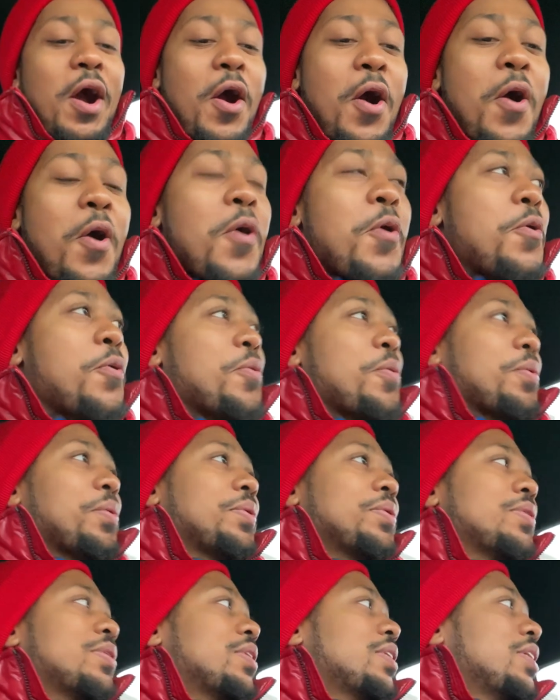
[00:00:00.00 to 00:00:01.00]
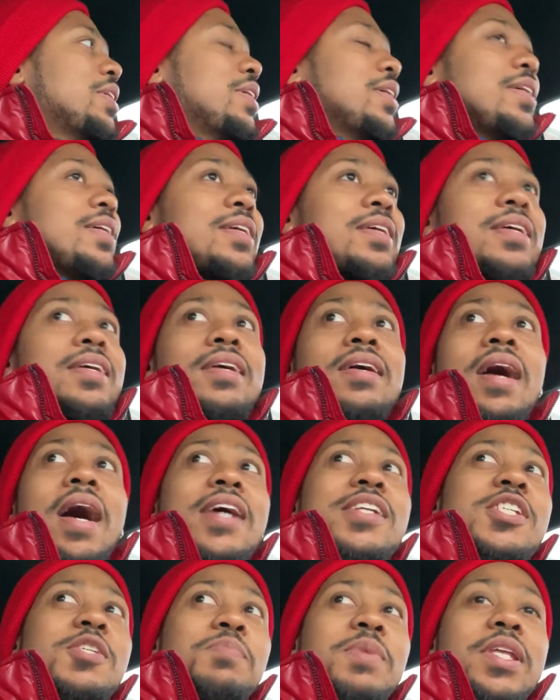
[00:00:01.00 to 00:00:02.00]
on?
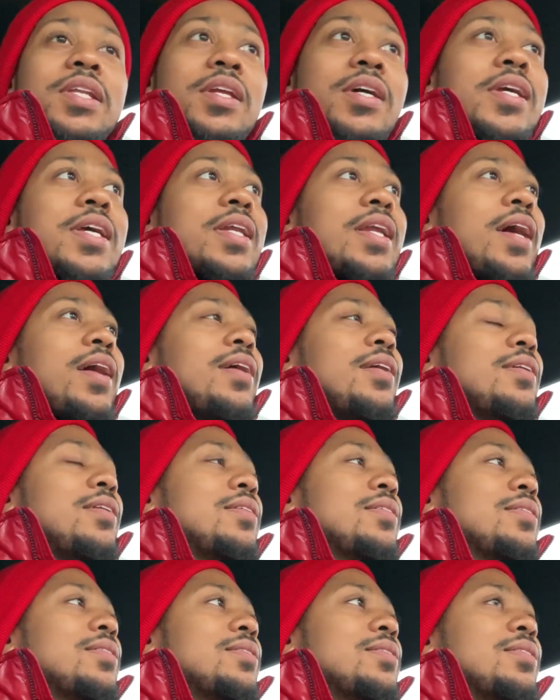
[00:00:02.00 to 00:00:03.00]
I just be looking at her.